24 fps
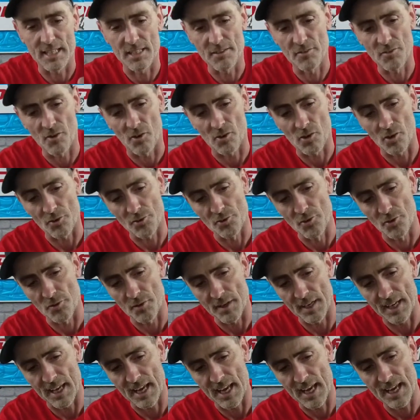it and you've not got
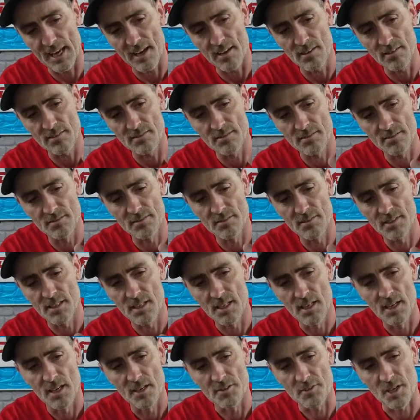nothing here.
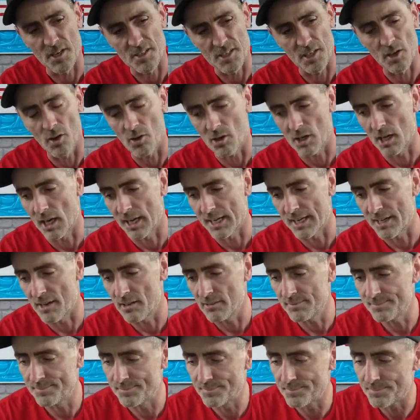So it's a lot
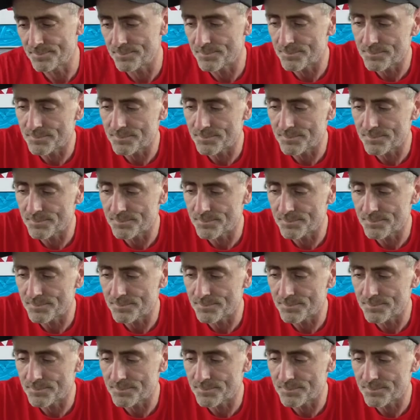cleaner.